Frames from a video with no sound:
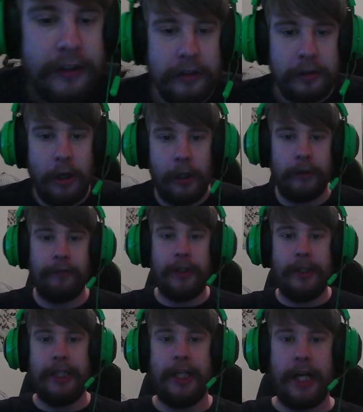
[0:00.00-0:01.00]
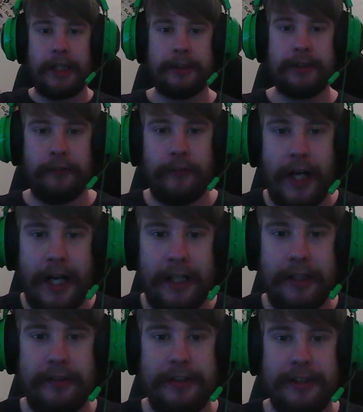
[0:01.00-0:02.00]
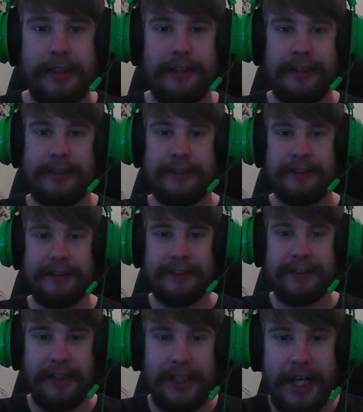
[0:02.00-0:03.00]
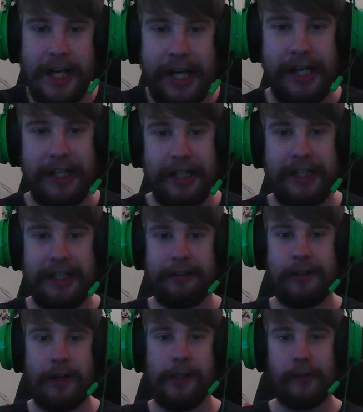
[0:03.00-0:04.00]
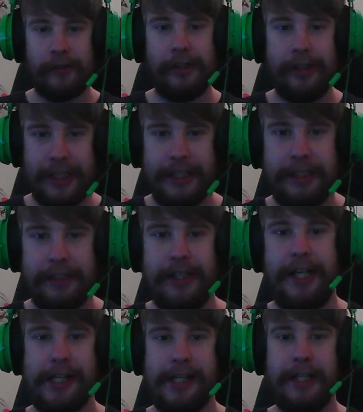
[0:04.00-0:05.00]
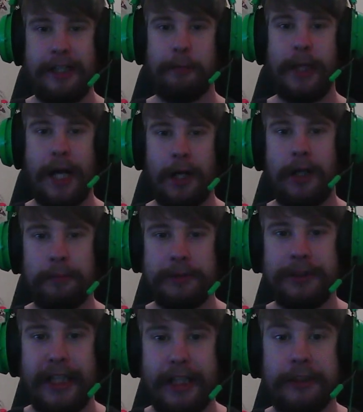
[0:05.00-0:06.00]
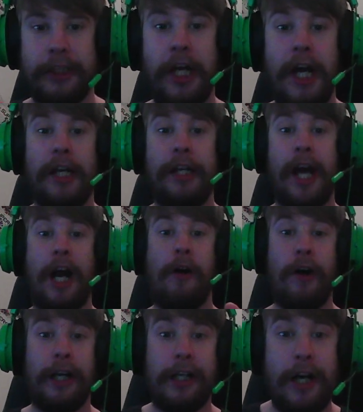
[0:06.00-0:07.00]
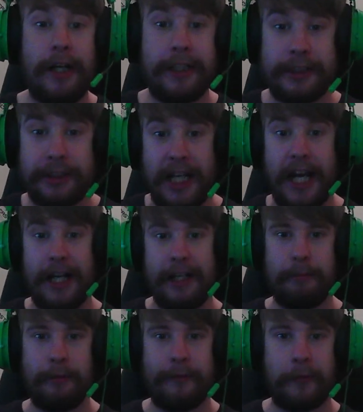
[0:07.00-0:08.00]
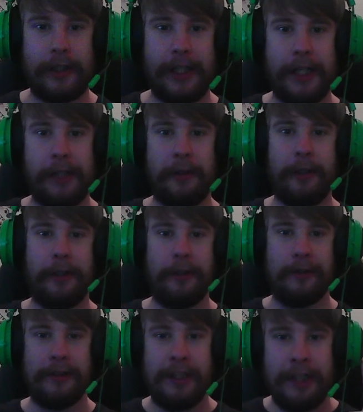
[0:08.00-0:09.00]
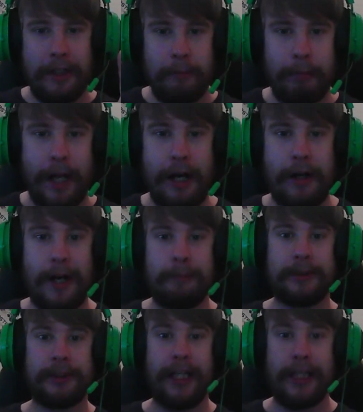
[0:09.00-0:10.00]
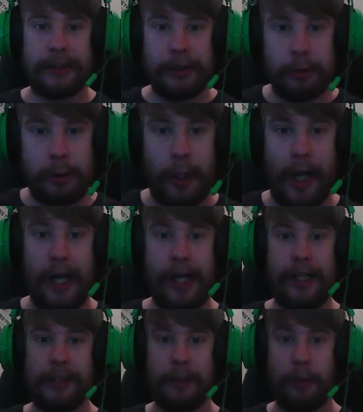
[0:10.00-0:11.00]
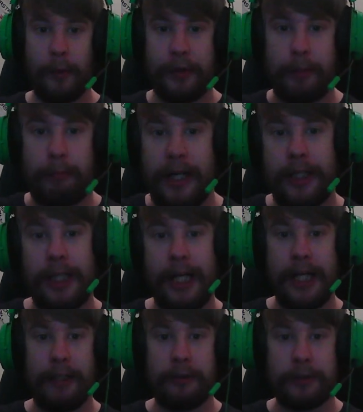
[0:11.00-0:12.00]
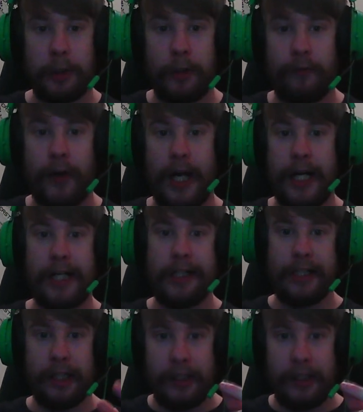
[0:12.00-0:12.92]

Call of Duty and X Defiant. Yay, Call of Duty, yay, Black Ops 6. Now, I gotta say, before I go, Black Ops 6 and Treyarch with the marketing so far,